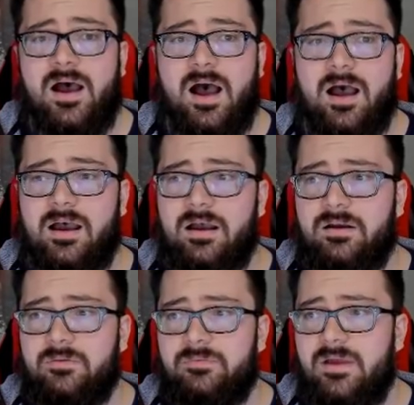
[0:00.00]

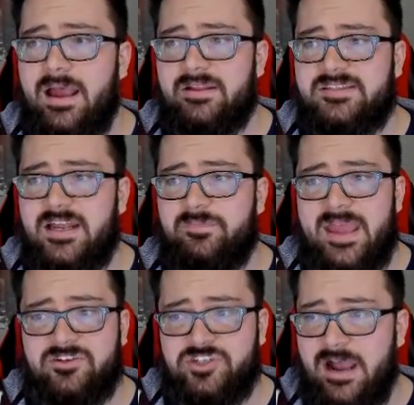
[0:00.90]
outside of
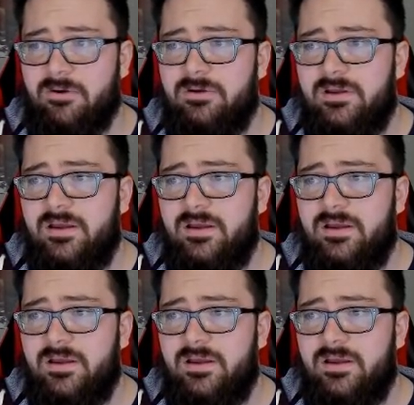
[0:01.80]
Mienshao.